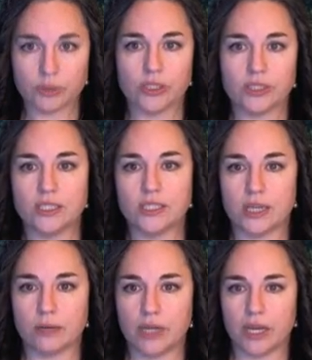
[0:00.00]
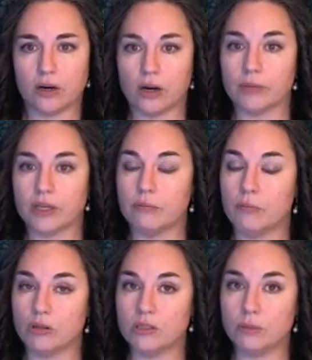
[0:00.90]
in the denominator, I'm going to
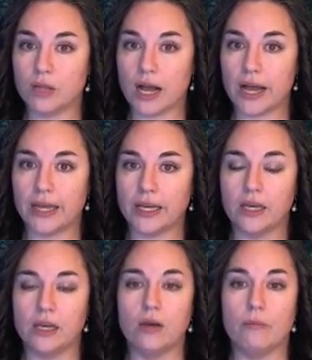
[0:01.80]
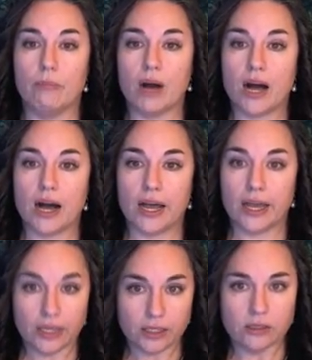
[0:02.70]
multiply
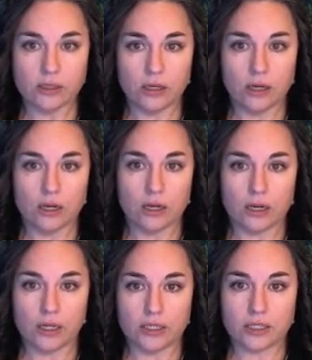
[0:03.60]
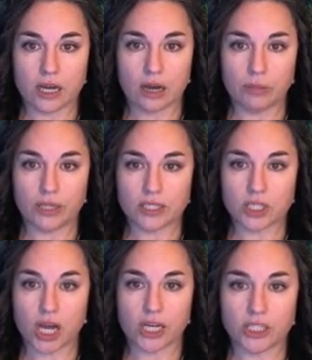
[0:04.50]
by its complex
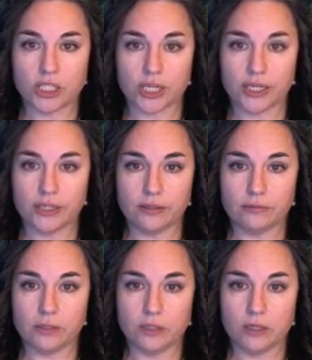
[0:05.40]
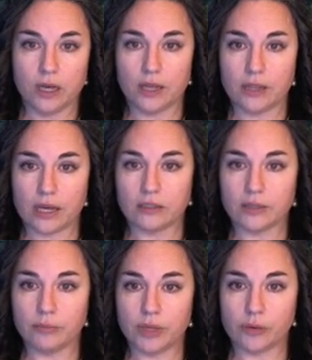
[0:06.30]
conjugate, and that'll
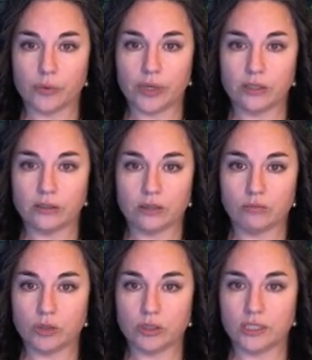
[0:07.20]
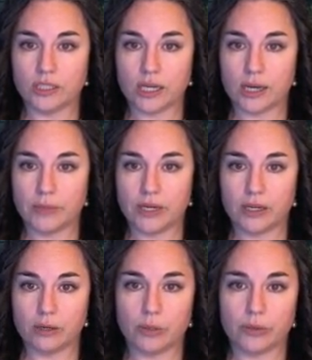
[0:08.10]
give me a real number in the
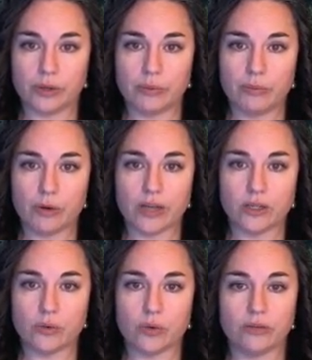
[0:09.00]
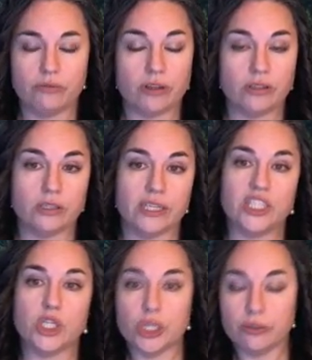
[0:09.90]
denominator. But remember, I don't want
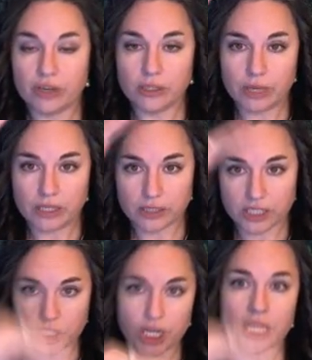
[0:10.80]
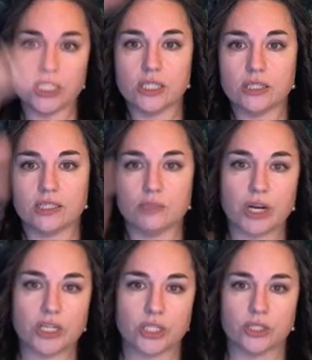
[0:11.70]
to fundamentally change this
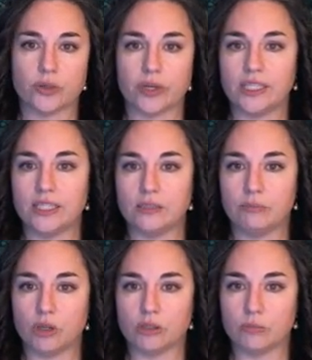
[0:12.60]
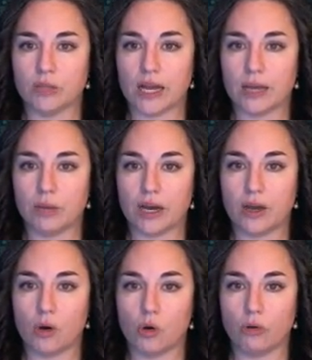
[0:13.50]
expression, so I need to multiply by a
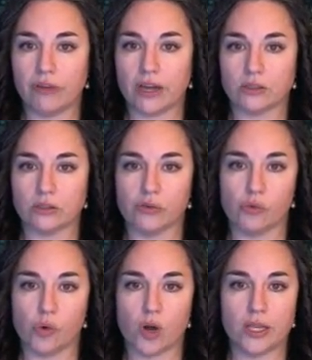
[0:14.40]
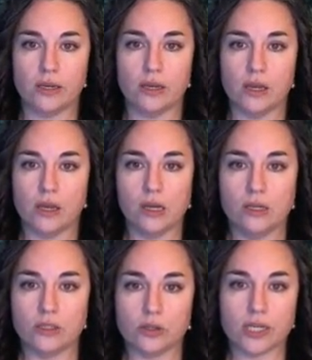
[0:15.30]
whole factor of 1.
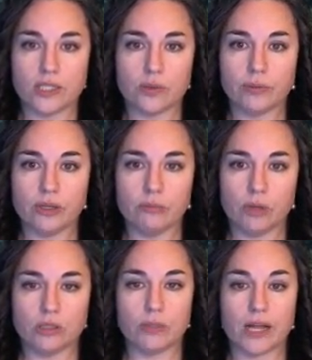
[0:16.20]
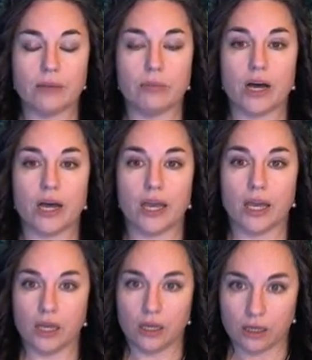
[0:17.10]
So that's why I'm going to multiply
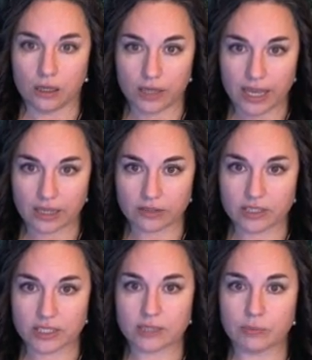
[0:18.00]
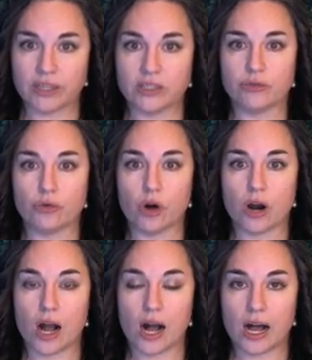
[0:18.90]
by -6 minus
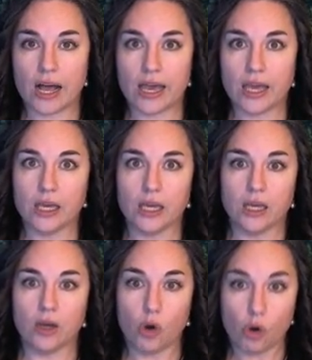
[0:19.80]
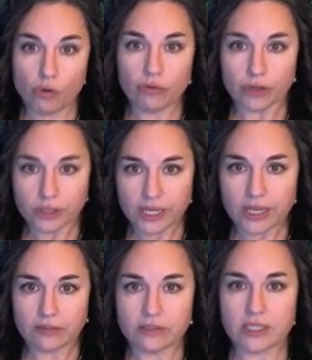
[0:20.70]
4i over
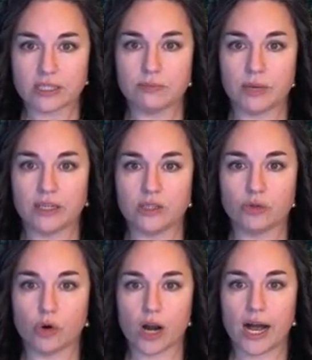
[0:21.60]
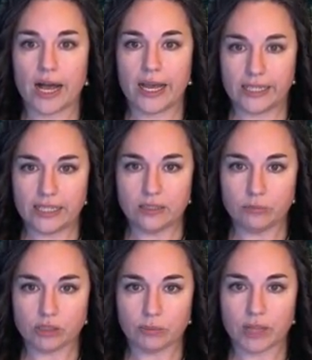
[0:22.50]
-6 minus 4i. Need to
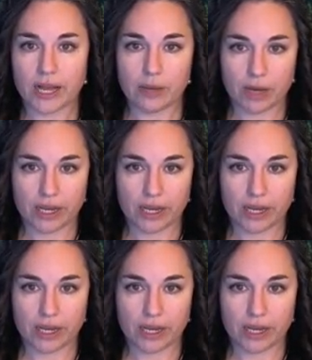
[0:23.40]
multiply it by